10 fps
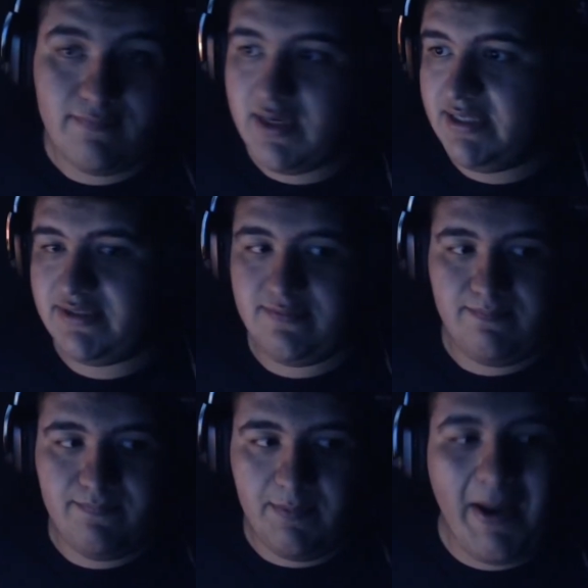because
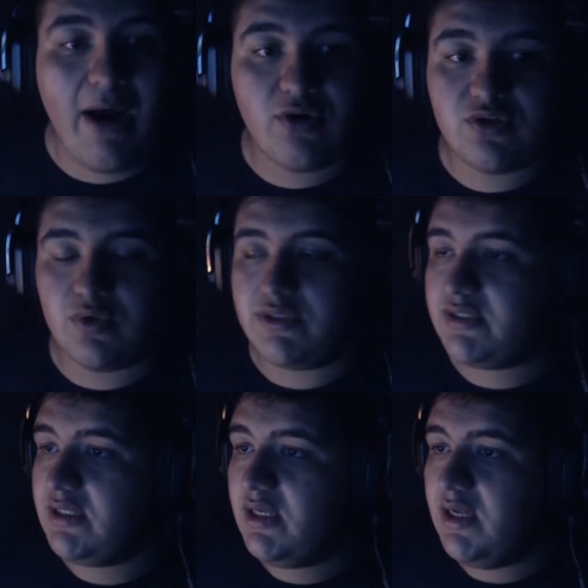the power source
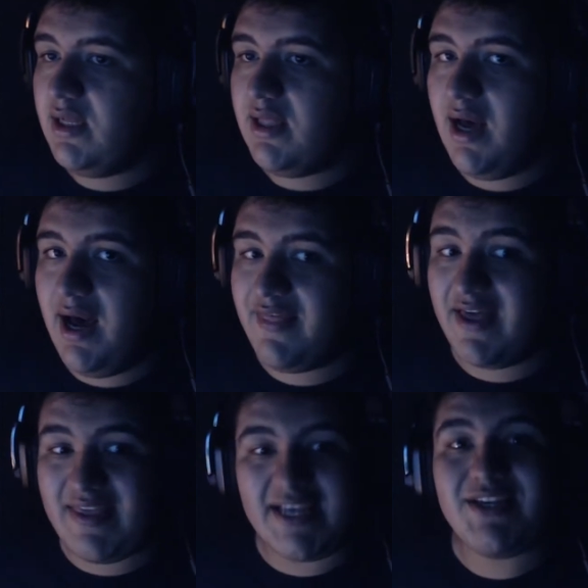that
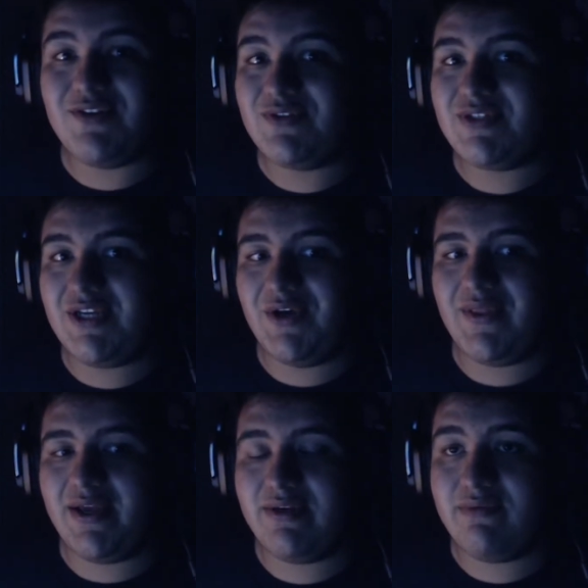they used,
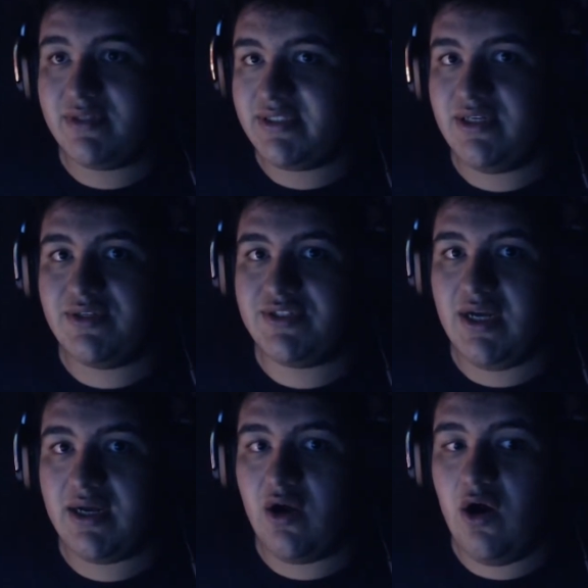they were still
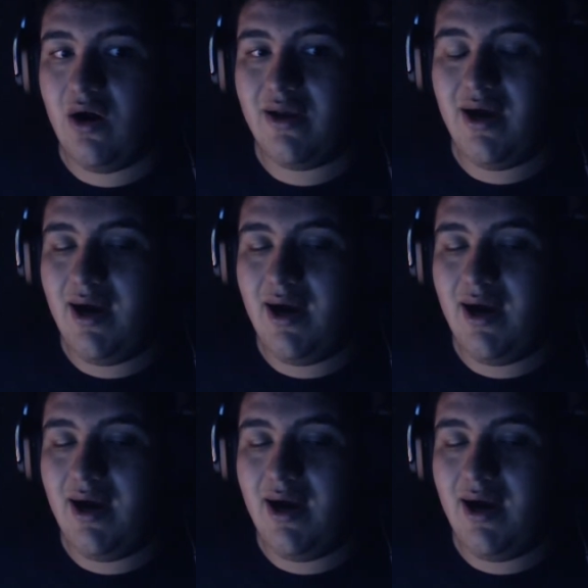stuck on